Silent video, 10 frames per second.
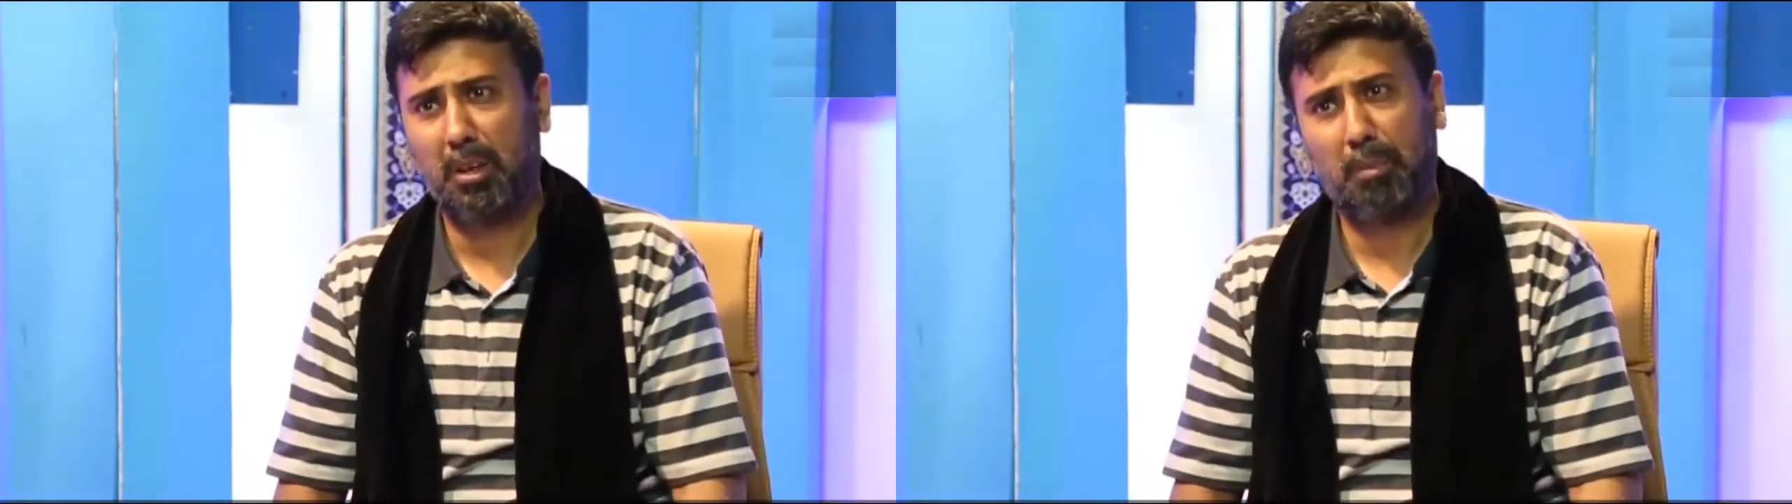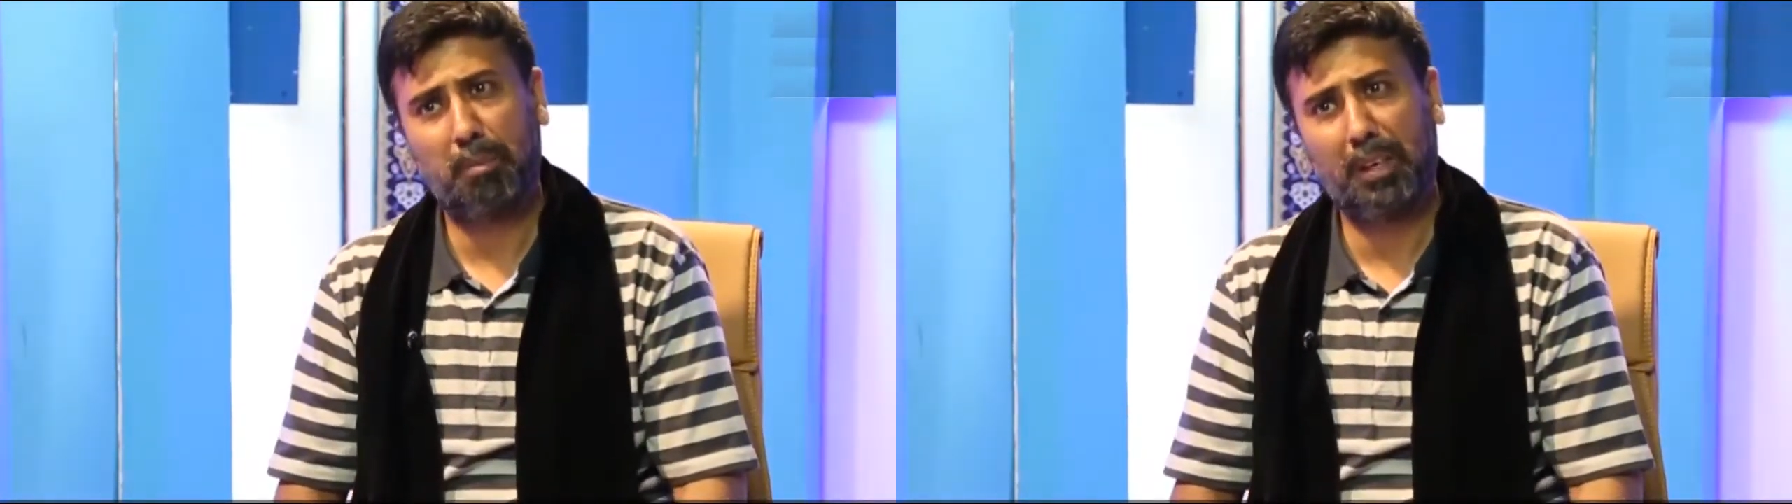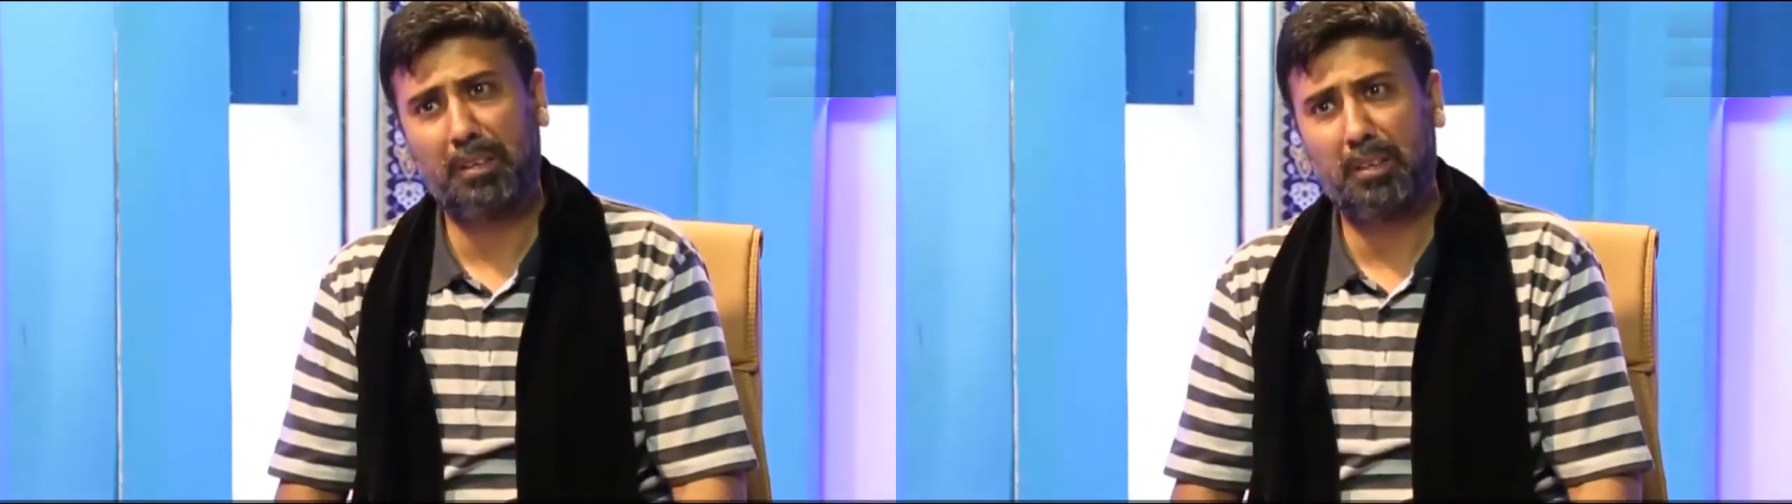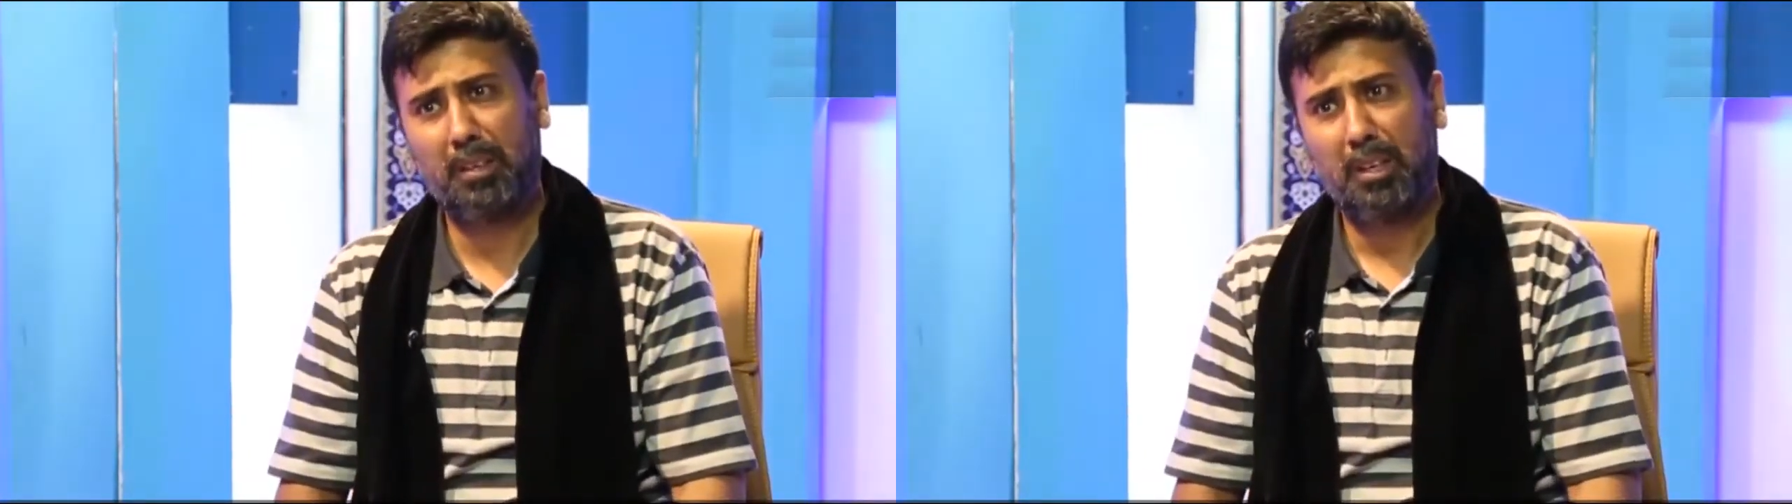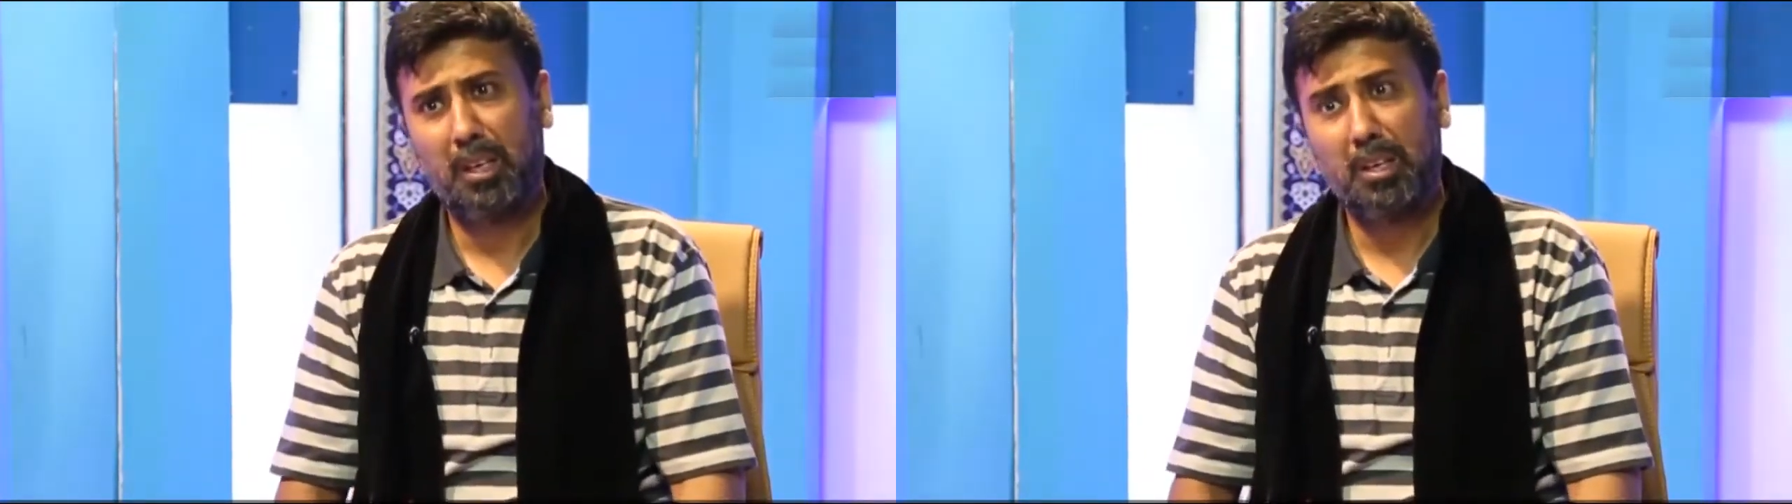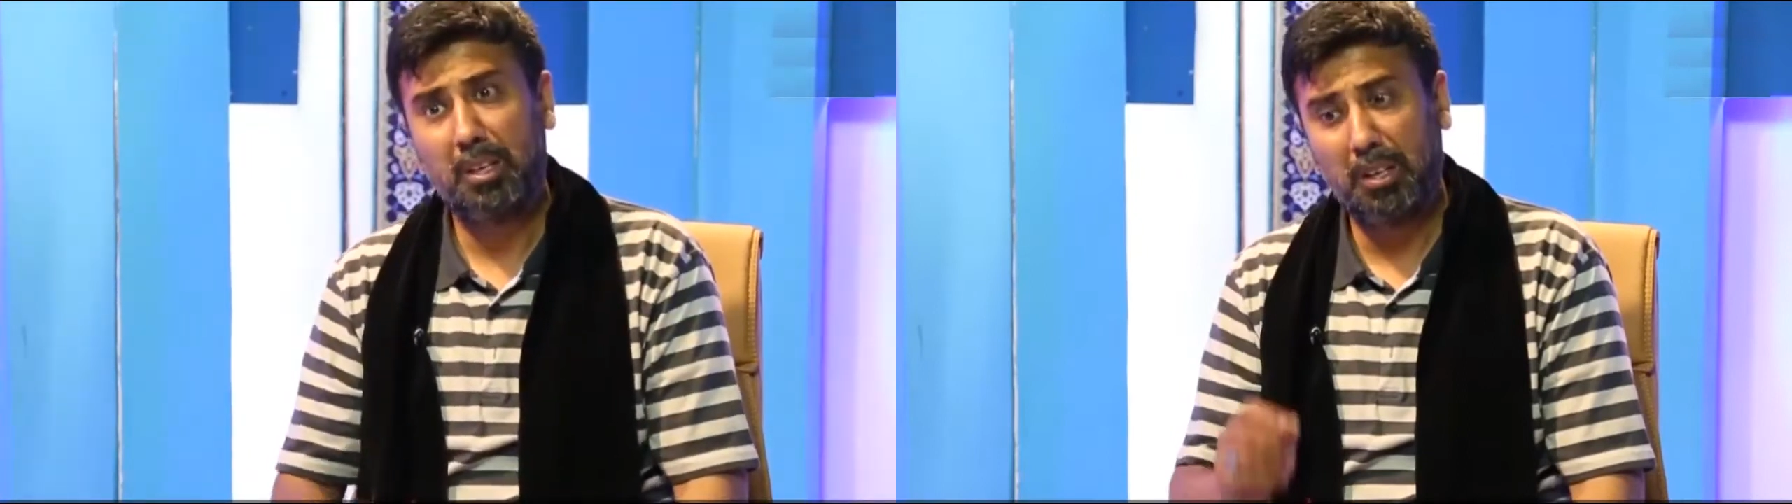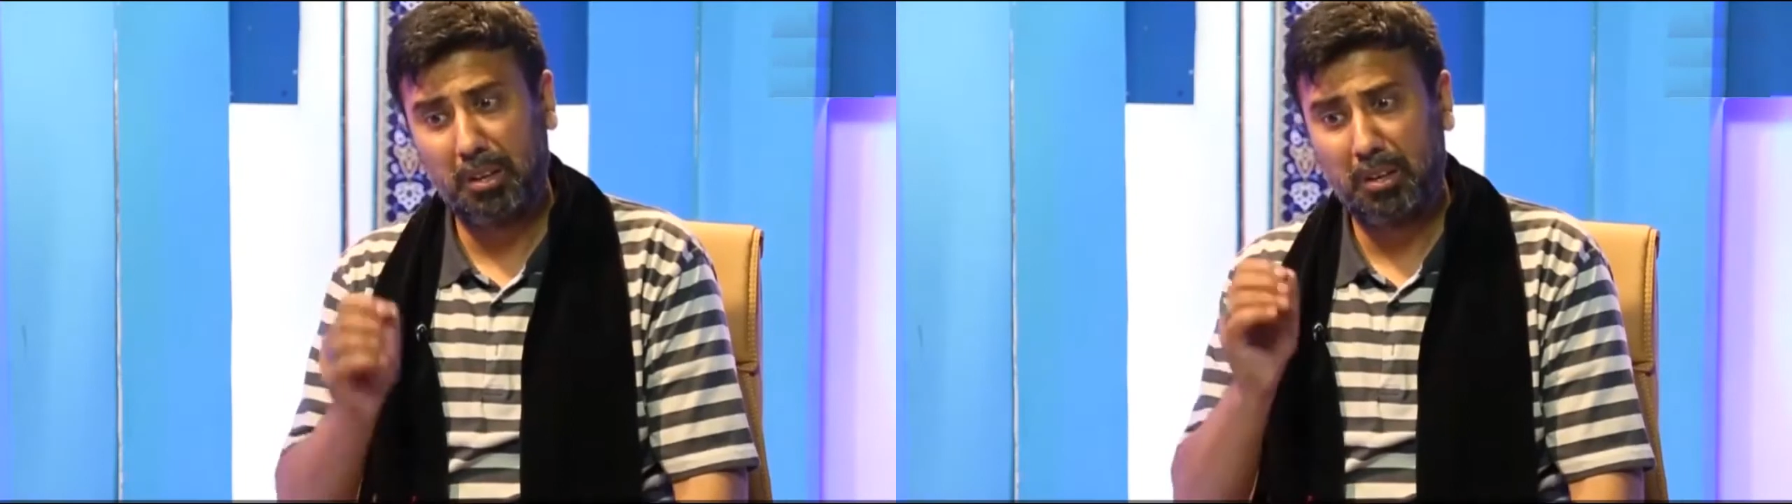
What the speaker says: But the